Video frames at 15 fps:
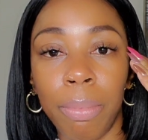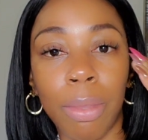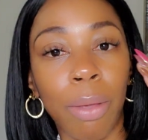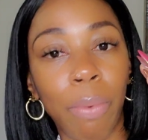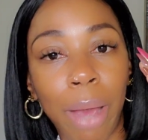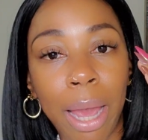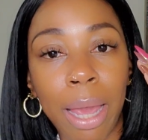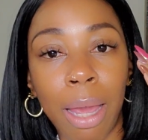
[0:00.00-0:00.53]

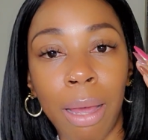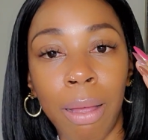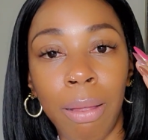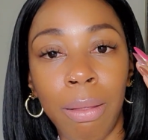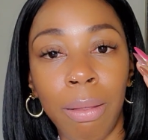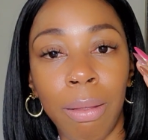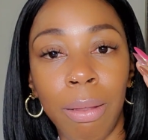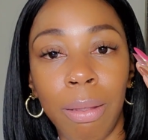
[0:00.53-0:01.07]
right?
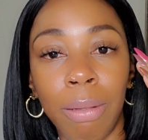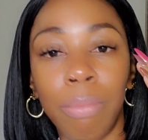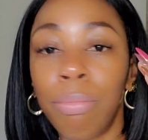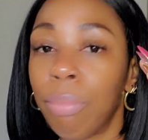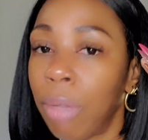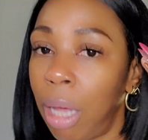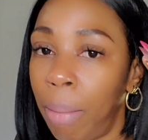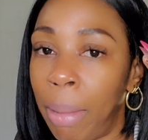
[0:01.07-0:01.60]

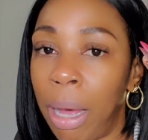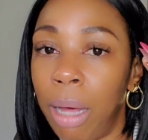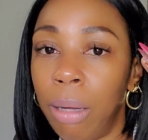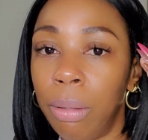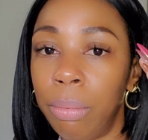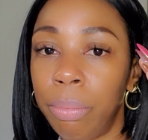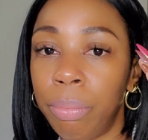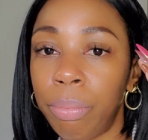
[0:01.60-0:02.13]
Come on.